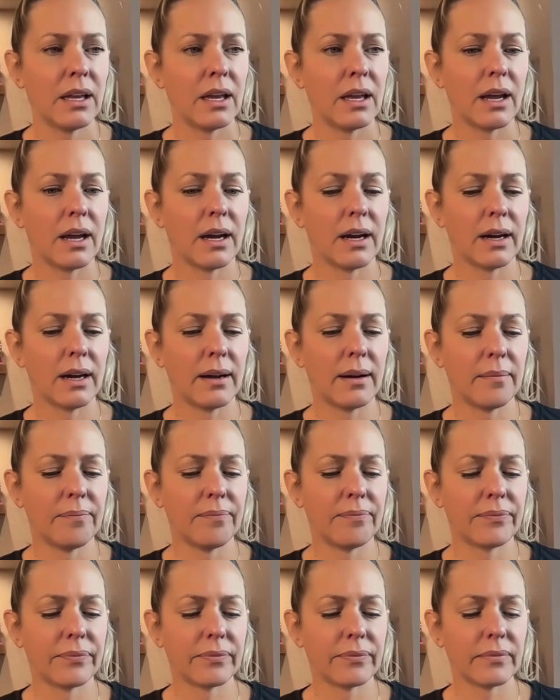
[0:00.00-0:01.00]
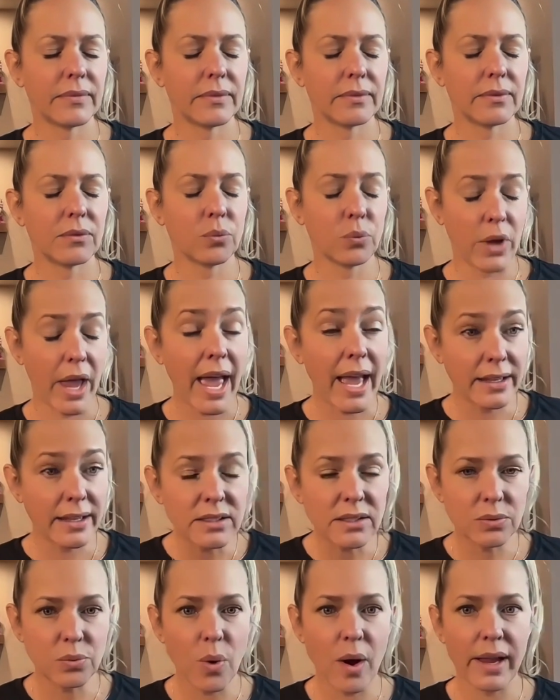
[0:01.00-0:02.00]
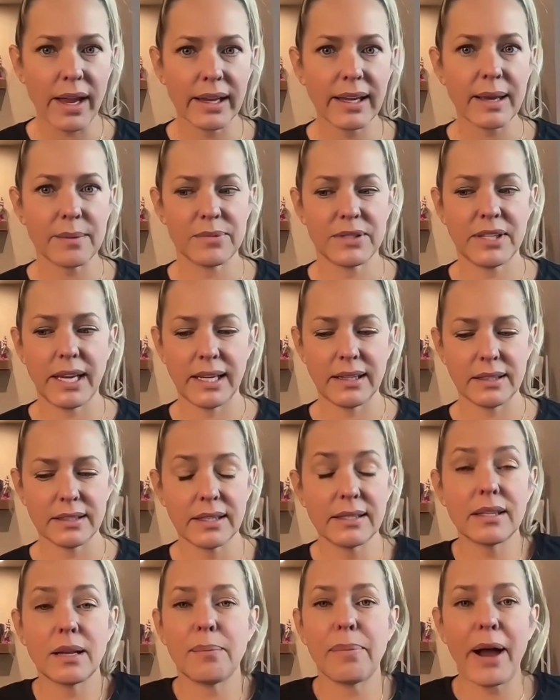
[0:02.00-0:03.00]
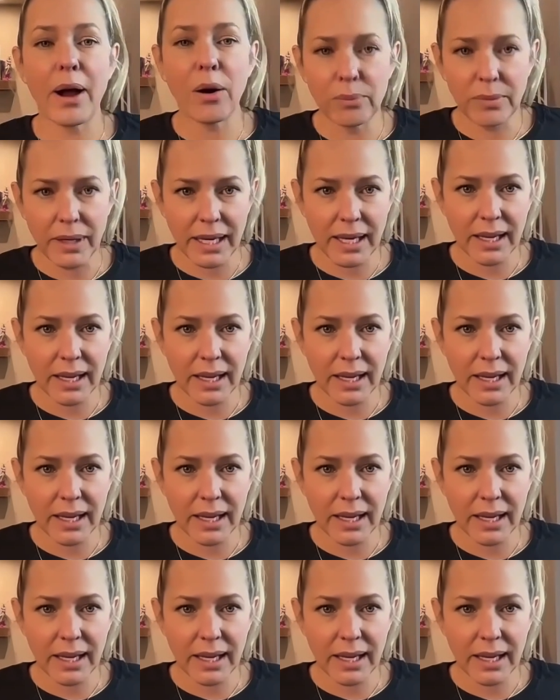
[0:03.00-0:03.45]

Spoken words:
Hence why I kept saying this isn't about me.